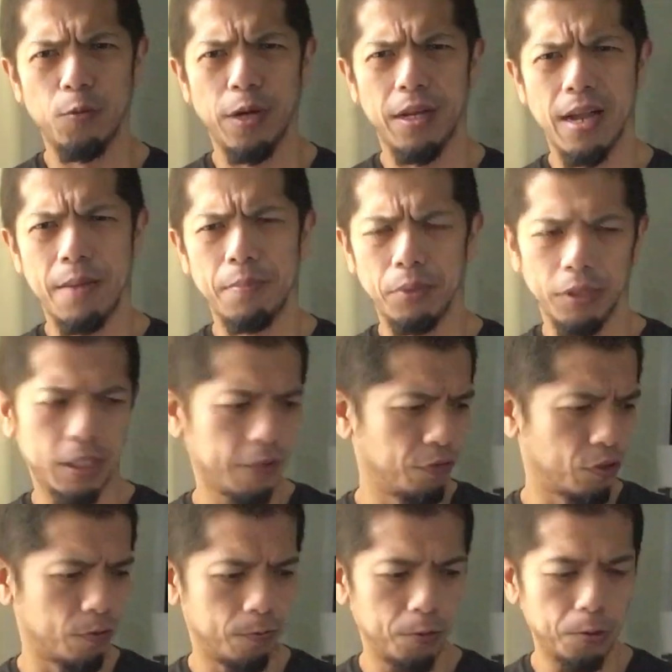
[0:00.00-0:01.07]
when I believe
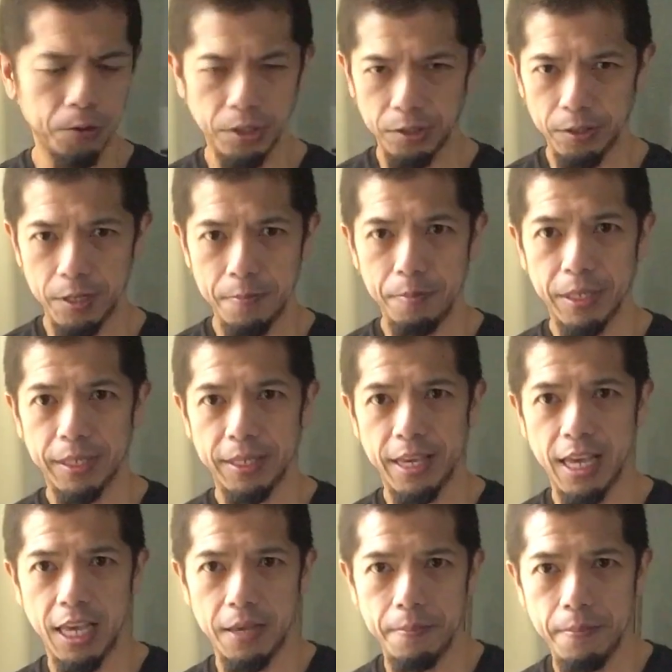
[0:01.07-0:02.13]
Jerusalem
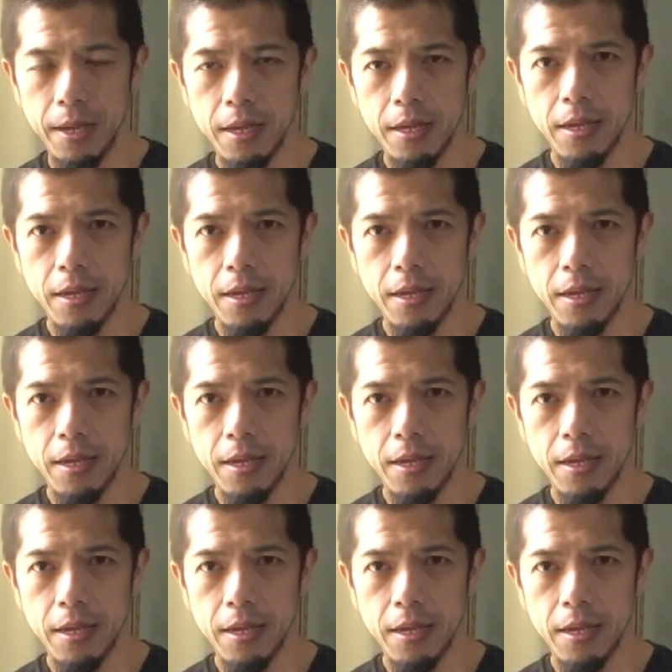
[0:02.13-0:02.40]
became